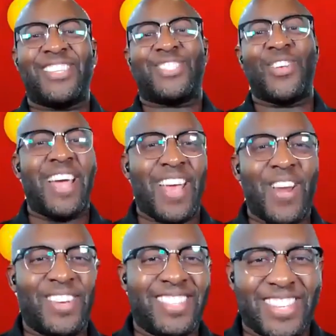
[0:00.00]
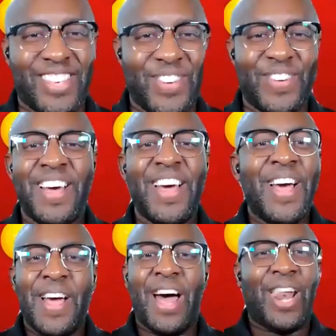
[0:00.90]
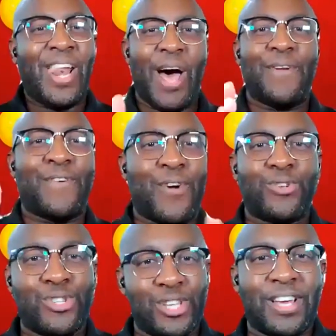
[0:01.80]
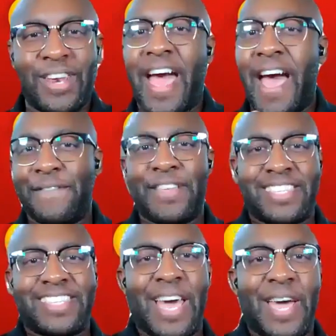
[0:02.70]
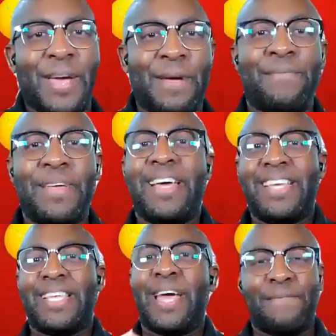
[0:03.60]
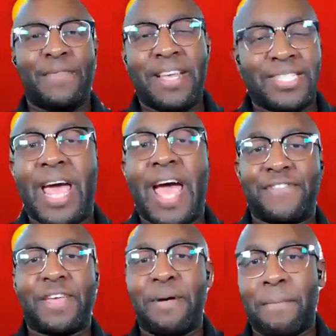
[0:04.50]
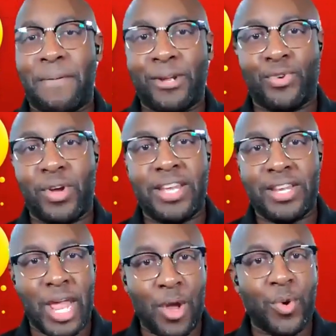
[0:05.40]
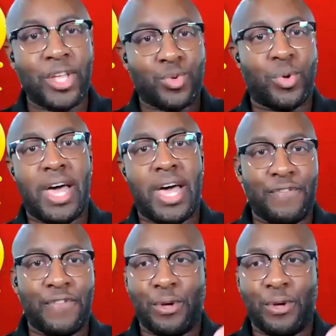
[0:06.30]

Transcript: so I guarantee you, a lot of cultures are going to have the same same things. And I have to give my parents credit. They went to a lot of